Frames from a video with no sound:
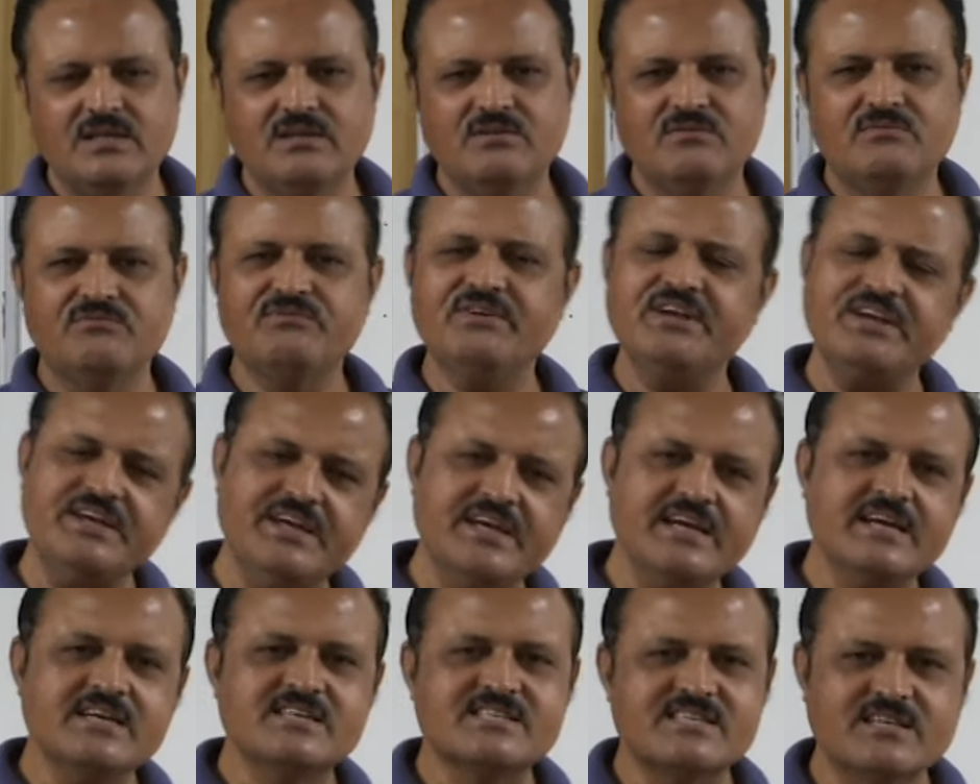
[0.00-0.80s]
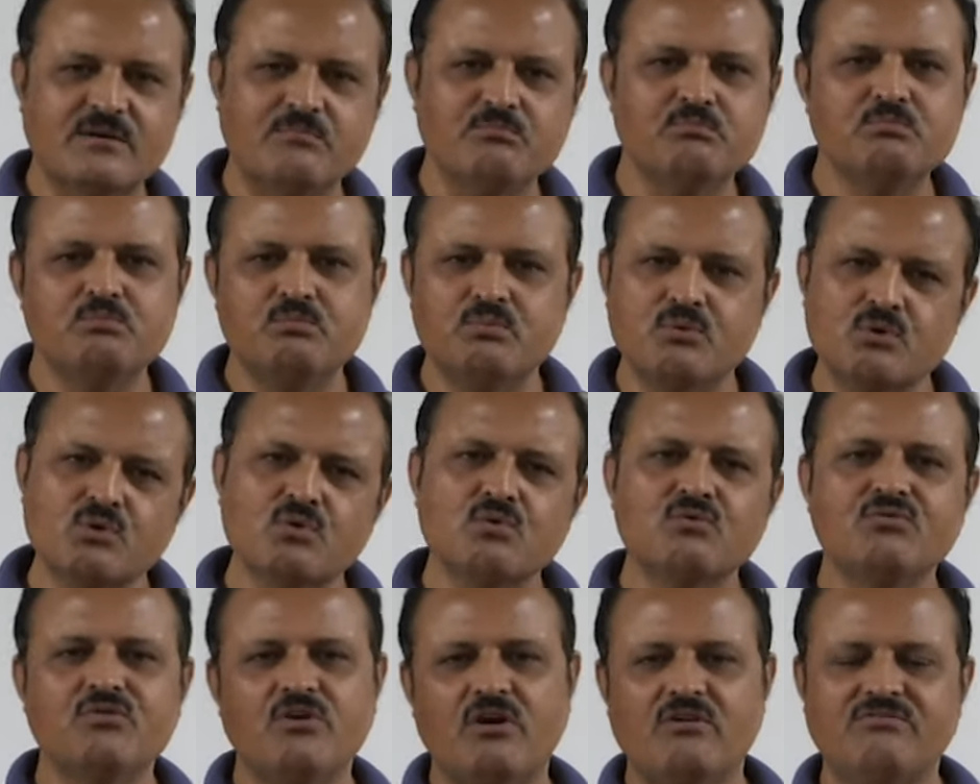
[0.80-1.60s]
we need some
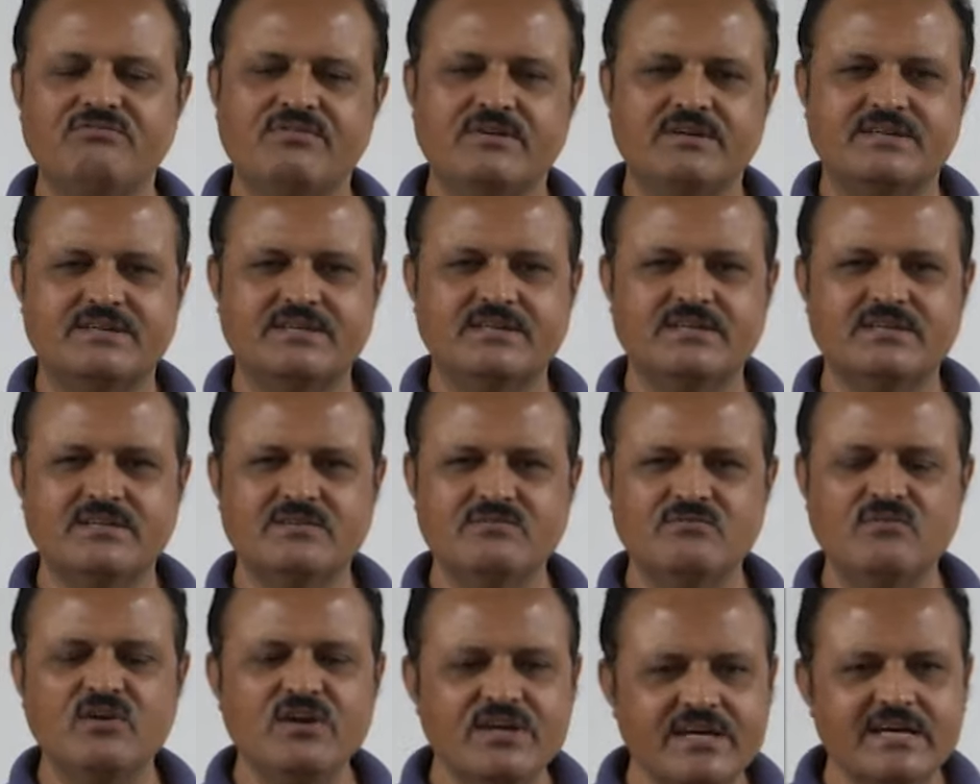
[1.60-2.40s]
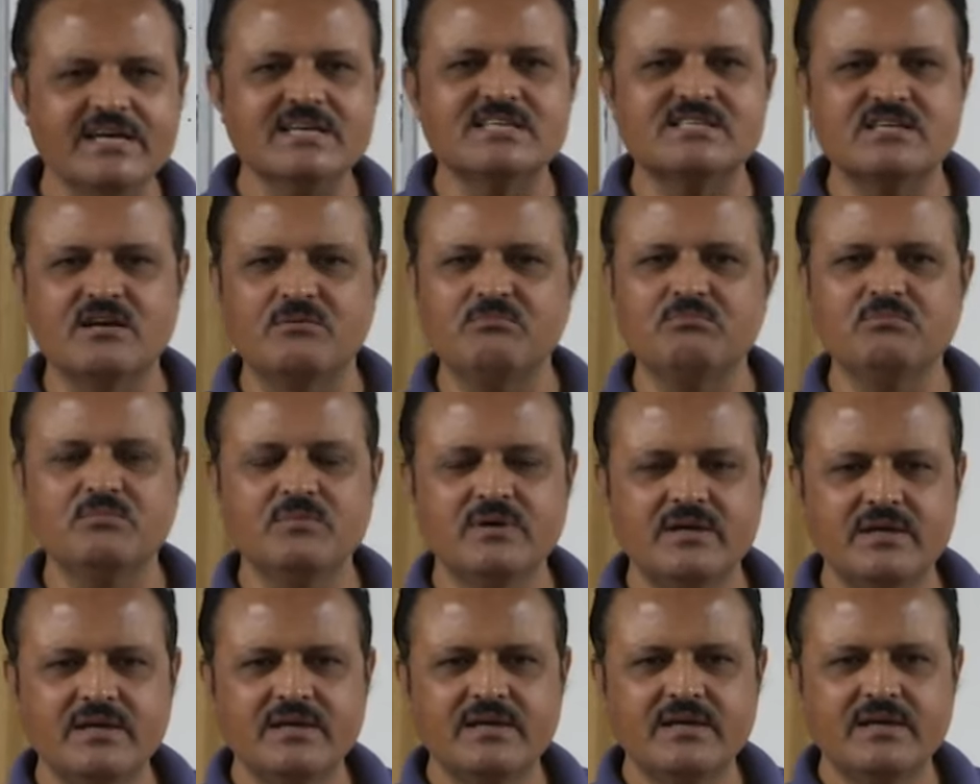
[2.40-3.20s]
proof of it, we need some
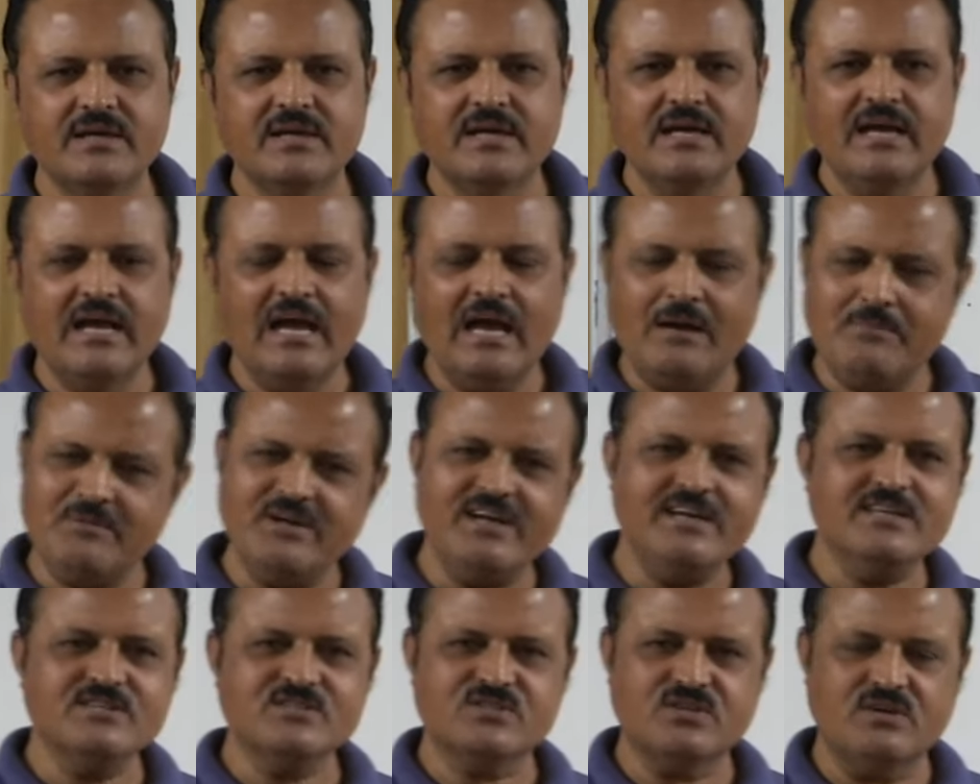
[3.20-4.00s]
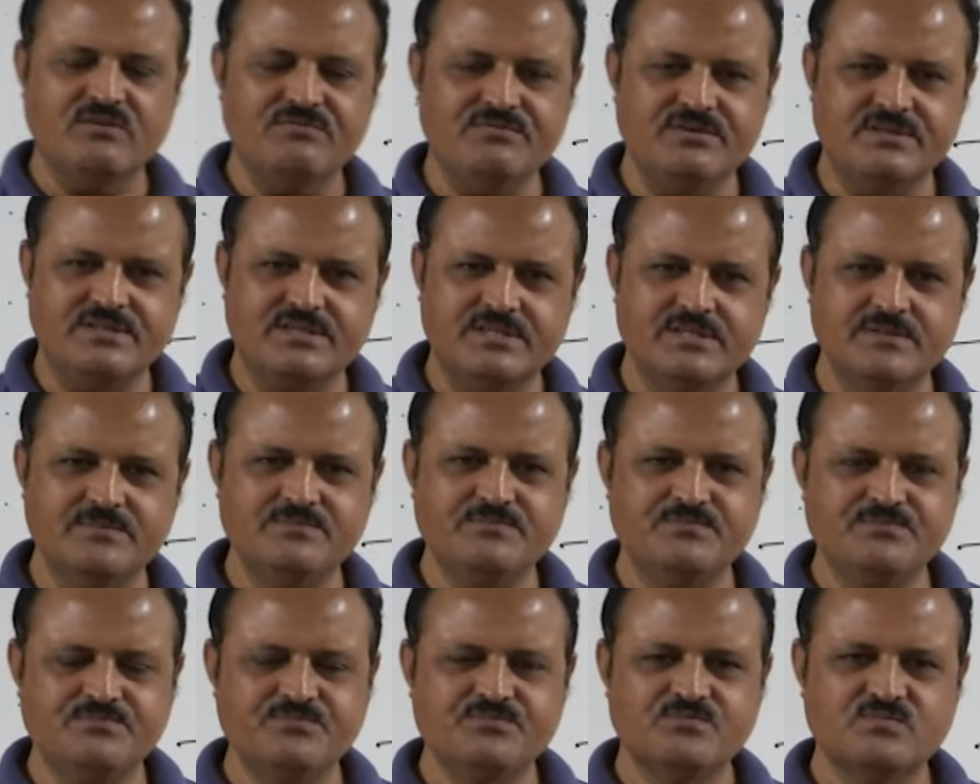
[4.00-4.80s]
evidence of it,
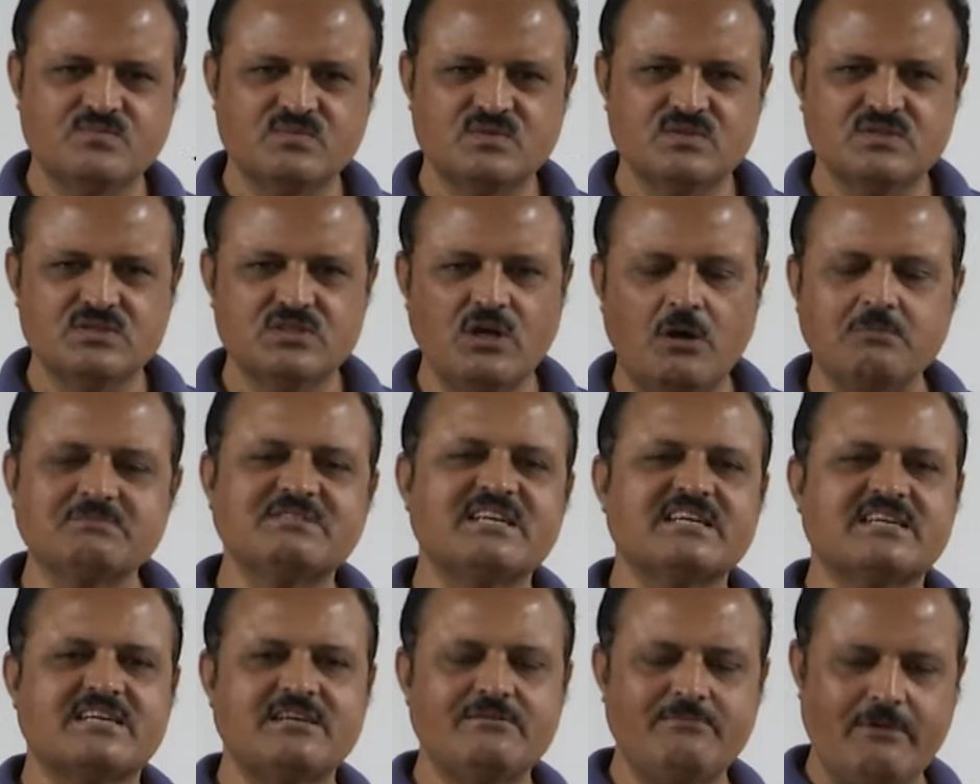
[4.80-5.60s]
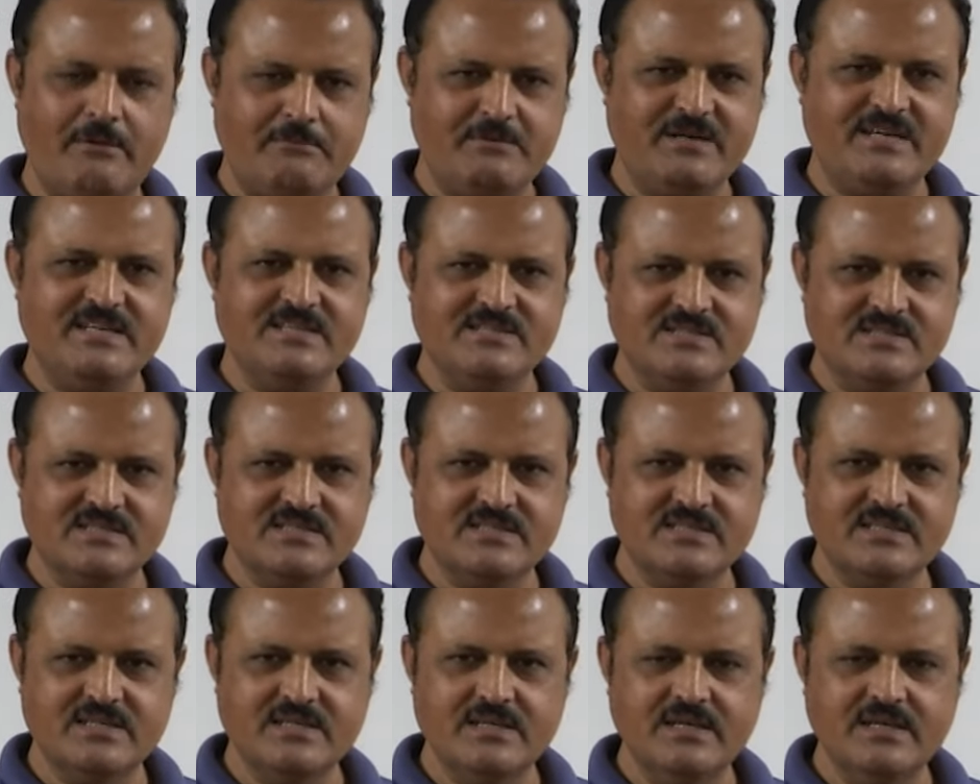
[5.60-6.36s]
objective evidence.